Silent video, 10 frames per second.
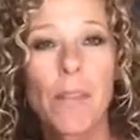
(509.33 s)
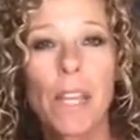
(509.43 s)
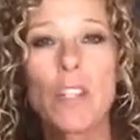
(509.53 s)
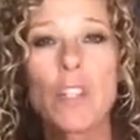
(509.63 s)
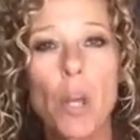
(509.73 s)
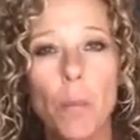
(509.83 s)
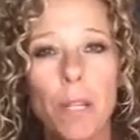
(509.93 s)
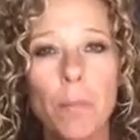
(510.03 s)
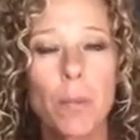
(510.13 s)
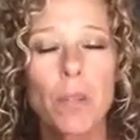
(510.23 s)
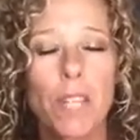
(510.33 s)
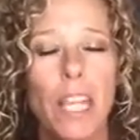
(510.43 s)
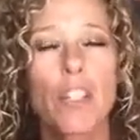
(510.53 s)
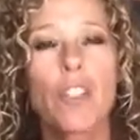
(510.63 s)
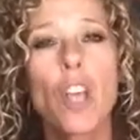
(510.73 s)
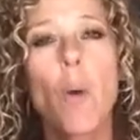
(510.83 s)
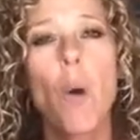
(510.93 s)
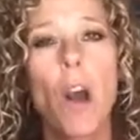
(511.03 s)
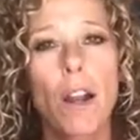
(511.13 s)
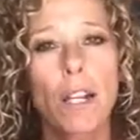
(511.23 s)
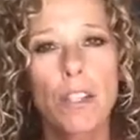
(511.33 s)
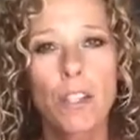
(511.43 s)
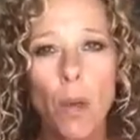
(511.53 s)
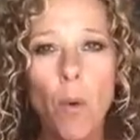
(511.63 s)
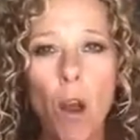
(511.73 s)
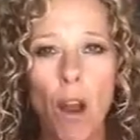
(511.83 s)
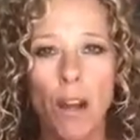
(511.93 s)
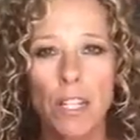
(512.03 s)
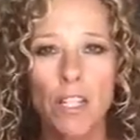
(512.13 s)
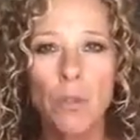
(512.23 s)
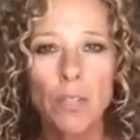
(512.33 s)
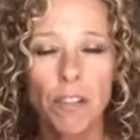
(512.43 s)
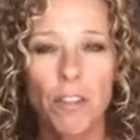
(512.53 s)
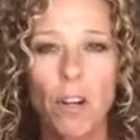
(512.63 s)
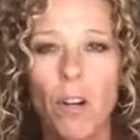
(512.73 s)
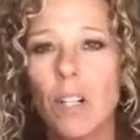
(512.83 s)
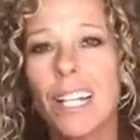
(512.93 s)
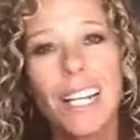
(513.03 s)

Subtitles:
And so many people say, it's so hard, it's so hard, it's so difficult.